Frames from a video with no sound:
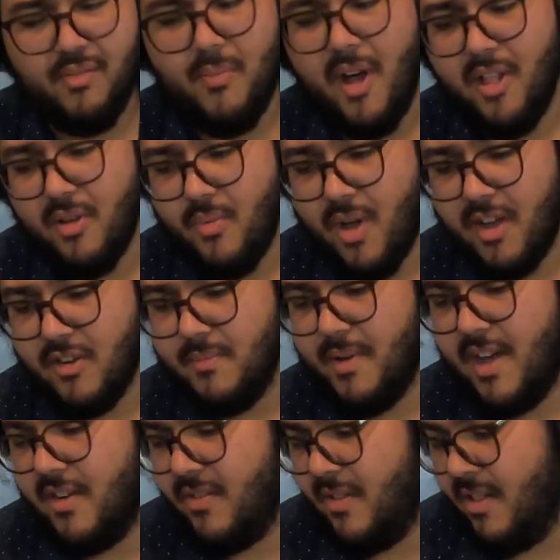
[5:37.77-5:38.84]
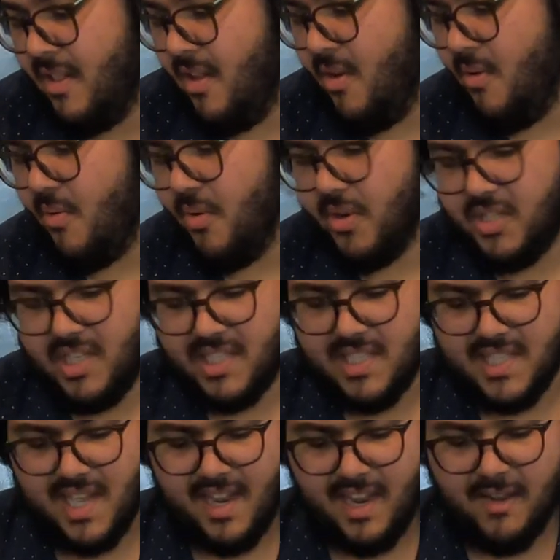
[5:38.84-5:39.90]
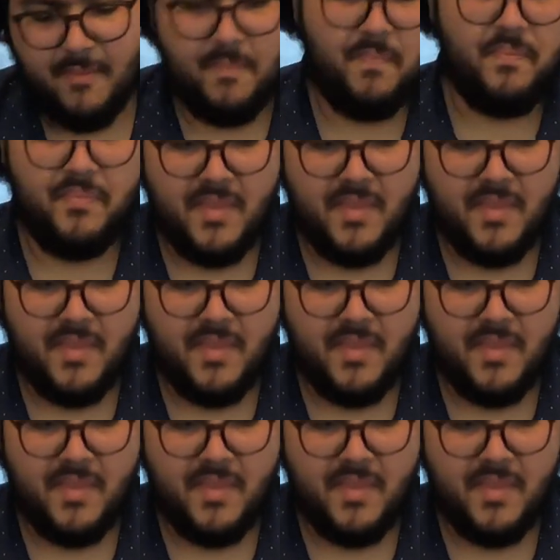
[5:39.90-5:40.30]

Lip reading: smaller water bottle or just like